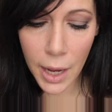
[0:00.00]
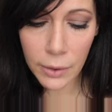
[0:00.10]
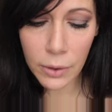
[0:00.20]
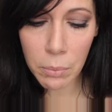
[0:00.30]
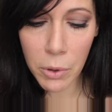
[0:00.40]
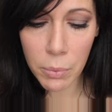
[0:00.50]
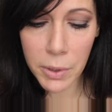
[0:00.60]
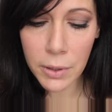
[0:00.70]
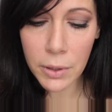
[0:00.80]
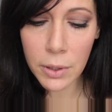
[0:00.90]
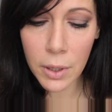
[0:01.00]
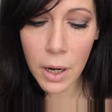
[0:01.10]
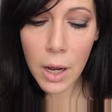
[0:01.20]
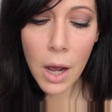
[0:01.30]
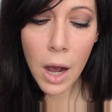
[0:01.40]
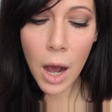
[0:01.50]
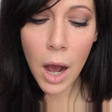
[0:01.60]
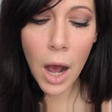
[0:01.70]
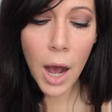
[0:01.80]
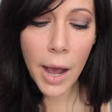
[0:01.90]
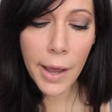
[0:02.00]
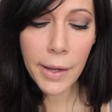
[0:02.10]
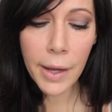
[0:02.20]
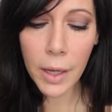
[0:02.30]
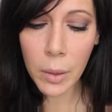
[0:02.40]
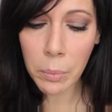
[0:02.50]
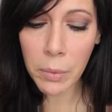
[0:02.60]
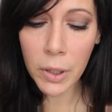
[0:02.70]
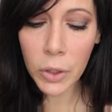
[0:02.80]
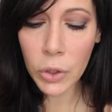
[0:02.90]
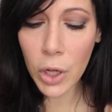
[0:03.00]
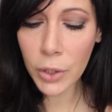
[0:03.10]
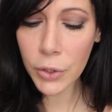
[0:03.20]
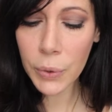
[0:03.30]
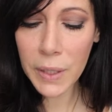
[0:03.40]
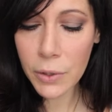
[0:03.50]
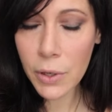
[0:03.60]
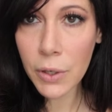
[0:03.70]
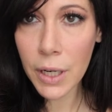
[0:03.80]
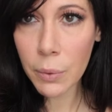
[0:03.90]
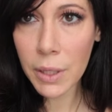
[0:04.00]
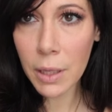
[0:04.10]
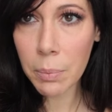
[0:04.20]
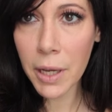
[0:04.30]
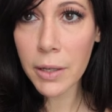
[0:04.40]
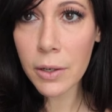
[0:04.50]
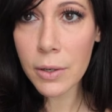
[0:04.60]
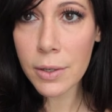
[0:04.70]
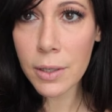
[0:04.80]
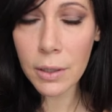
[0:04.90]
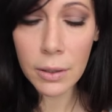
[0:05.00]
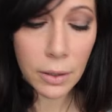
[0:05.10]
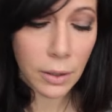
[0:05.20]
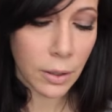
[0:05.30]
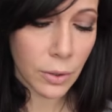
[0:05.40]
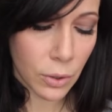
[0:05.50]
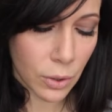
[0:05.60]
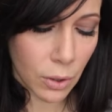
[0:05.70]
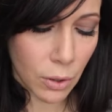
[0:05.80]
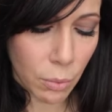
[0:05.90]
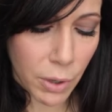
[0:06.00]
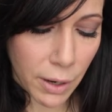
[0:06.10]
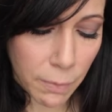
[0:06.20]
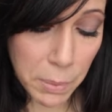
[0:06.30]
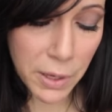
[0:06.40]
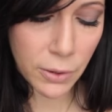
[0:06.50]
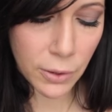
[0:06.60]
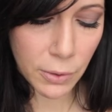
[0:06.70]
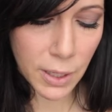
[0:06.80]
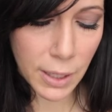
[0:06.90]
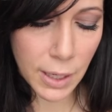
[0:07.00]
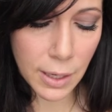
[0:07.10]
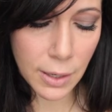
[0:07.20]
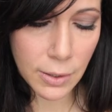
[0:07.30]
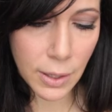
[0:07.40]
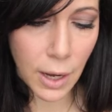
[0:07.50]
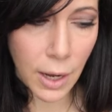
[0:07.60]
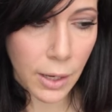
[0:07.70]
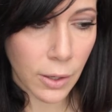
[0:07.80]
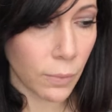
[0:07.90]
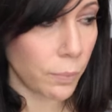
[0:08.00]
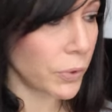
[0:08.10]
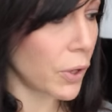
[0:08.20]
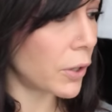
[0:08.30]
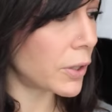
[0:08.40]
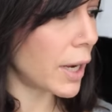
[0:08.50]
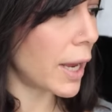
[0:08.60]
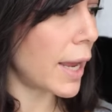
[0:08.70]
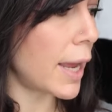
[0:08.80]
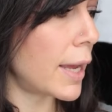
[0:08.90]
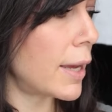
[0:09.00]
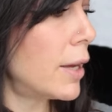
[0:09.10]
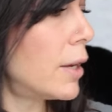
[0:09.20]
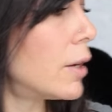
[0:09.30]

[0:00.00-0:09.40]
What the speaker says: at the moment, I am not doing so great with lip liners still. So what I've been doing is I got a